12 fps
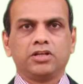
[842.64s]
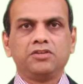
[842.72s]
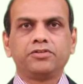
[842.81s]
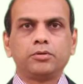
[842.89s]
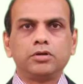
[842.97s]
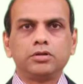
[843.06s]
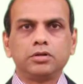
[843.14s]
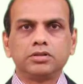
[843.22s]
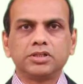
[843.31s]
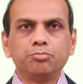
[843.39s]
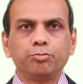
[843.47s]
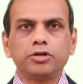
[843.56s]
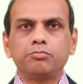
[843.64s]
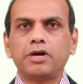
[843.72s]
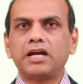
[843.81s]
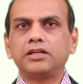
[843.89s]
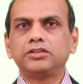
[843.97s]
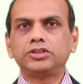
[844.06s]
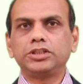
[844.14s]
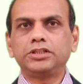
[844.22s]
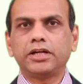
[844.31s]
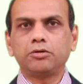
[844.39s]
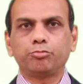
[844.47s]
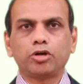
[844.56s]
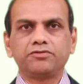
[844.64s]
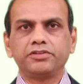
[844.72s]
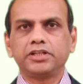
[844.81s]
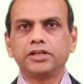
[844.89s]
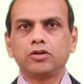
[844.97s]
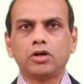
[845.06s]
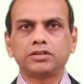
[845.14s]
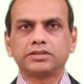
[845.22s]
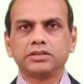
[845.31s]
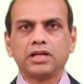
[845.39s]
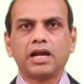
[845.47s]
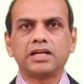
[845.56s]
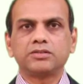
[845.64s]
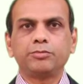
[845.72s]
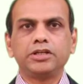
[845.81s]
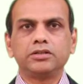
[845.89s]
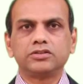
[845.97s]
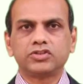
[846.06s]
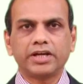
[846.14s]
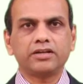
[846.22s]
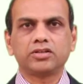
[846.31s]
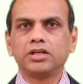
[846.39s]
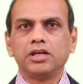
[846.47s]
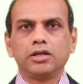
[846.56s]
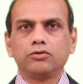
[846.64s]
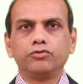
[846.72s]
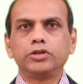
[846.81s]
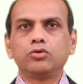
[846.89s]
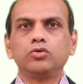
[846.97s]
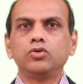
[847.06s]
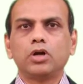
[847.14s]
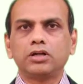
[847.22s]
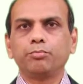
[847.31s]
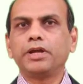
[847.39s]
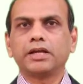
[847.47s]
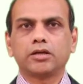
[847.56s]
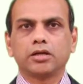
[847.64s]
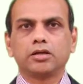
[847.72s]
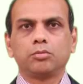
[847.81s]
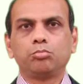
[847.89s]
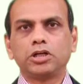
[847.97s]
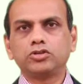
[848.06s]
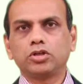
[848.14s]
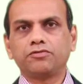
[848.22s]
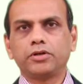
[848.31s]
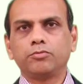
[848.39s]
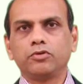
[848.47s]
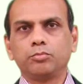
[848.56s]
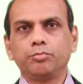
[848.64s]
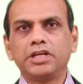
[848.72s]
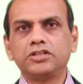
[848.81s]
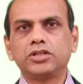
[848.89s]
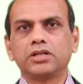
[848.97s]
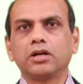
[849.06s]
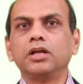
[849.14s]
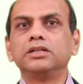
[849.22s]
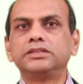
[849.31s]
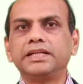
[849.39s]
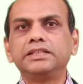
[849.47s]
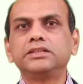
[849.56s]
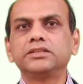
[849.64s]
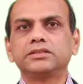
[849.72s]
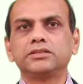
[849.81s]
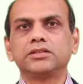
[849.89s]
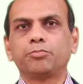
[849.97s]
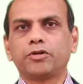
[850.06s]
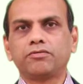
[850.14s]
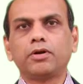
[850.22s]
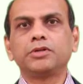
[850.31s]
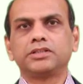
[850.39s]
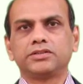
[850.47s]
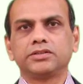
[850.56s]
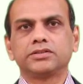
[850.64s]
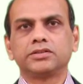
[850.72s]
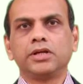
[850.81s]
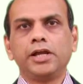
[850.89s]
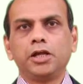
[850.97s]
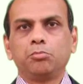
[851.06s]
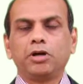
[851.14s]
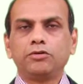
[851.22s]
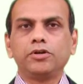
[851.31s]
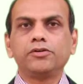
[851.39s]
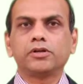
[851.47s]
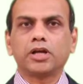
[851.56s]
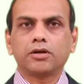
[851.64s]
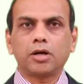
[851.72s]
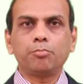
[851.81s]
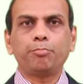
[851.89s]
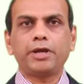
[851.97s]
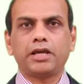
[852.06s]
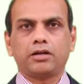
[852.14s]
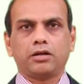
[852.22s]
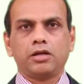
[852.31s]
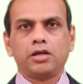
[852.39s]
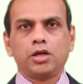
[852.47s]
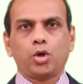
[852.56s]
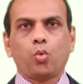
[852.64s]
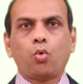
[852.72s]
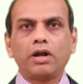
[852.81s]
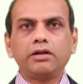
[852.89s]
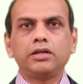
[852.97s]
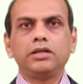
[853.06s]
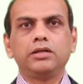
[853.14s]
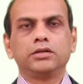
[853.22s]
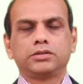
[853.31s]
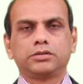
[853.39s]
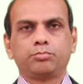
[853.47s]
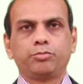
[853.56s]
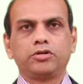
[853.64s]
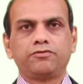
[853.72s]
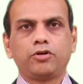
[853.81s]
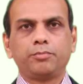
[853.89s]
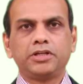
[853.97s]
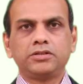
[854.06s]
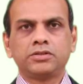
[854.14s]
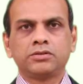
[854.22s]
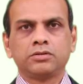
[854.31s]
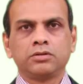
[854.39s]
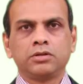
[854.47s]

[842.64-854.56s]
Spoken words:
If a simple balance sheet and profit and loss has been checked, we could not make much of a major changes in the performances. But when we compare 1 year's performance